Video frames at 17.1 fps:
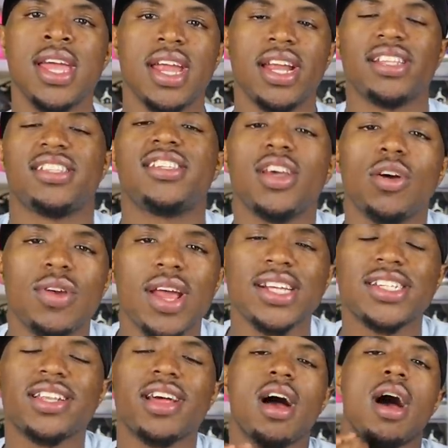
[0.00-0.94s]
And until
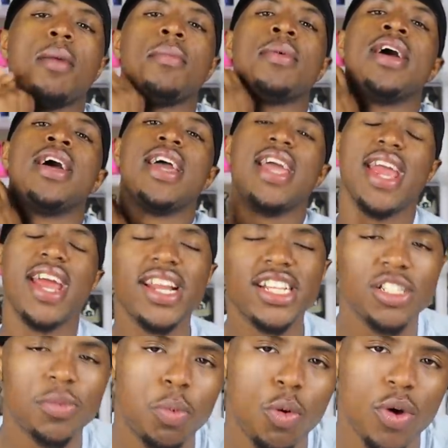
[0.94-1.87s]
next time, it
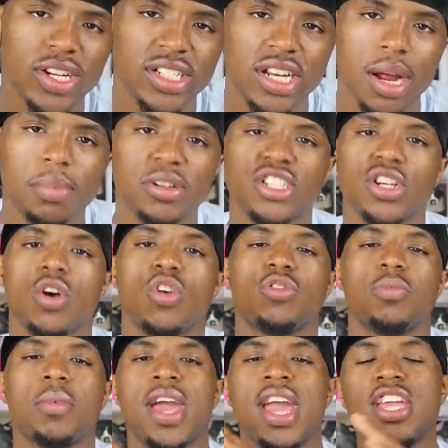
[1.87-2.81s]
is your boy Sniper
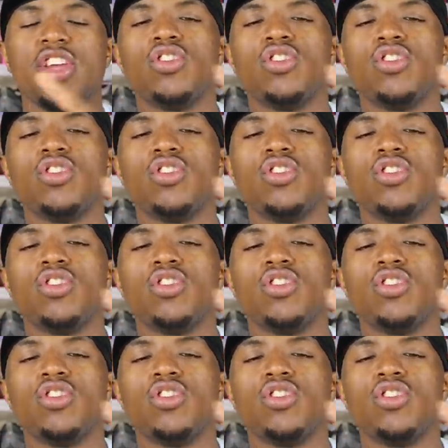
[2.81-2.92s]
Jones, man.